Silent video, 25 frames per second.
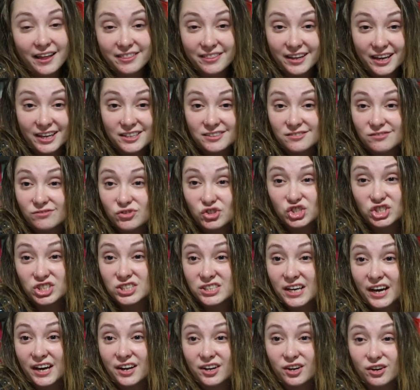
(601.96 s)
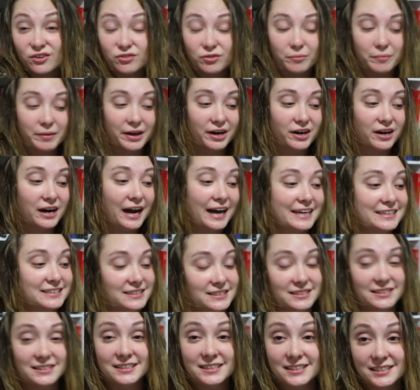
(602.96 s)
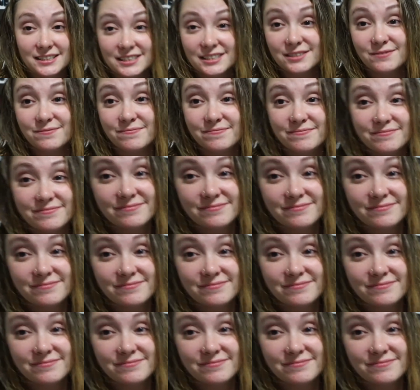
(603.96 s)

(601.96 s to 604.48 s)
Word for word: and then just kind of go from there. I still